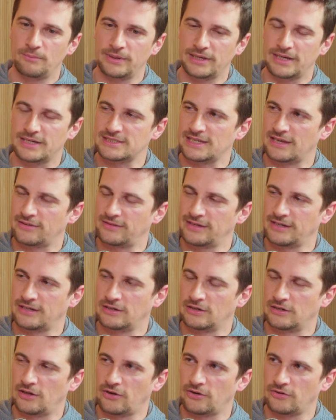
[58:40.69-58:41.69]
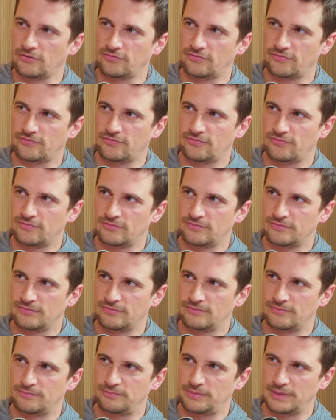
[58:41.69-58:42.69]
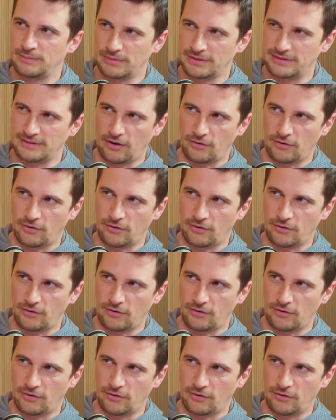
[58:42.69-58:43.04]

because I think a lot of people